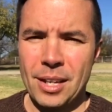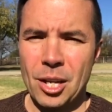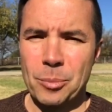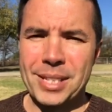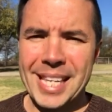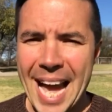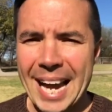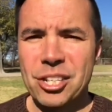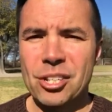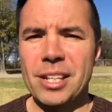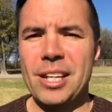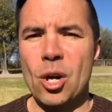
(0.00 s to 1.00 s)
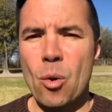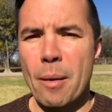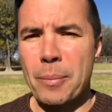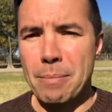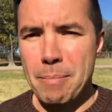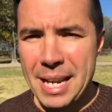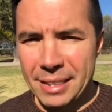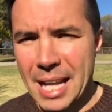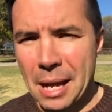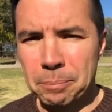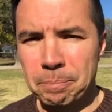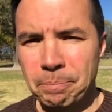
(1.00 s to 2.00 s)
but to actually go up and meet
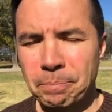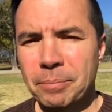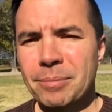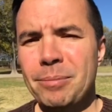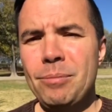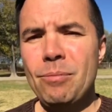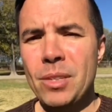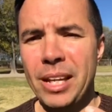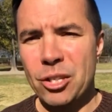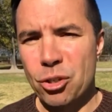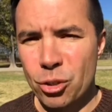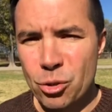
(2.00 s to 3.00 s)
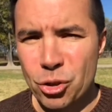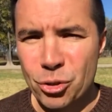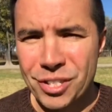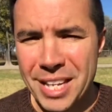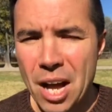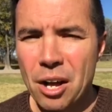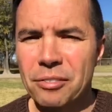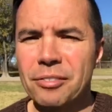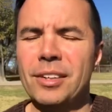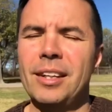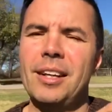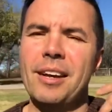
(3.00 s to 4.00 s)
them, introduce
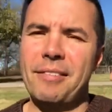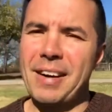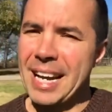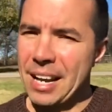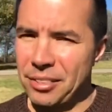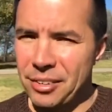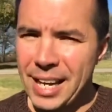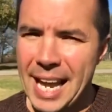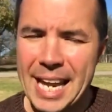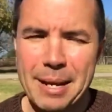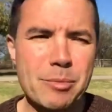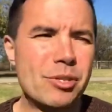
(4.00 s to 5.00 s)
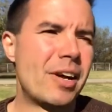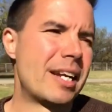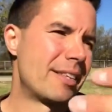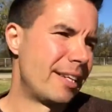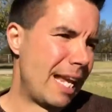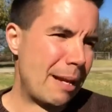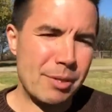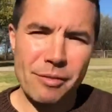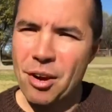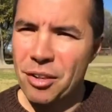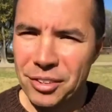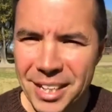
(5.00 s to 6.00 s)
yourself, find out their names, find out the names of
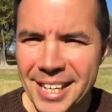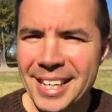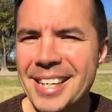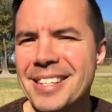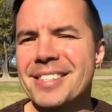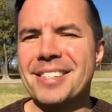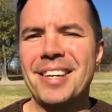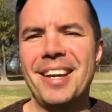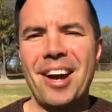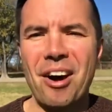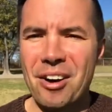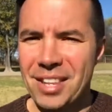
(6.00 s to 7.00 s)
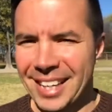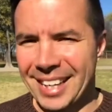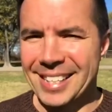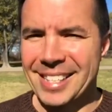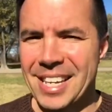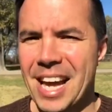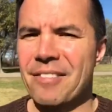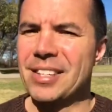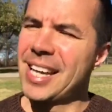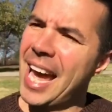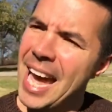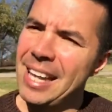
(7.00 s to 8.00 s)
all their kids, all that kind of stuff, and
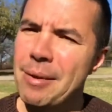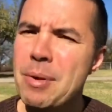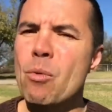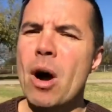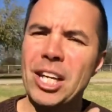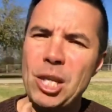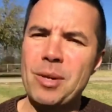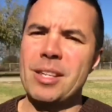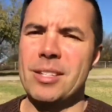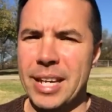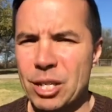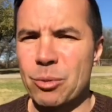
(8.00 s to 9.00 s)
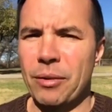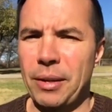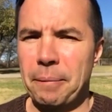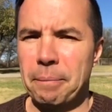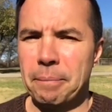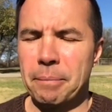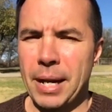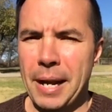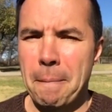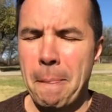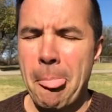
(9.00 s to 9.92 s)
say, hey, let me walk you into the sanctuary, right?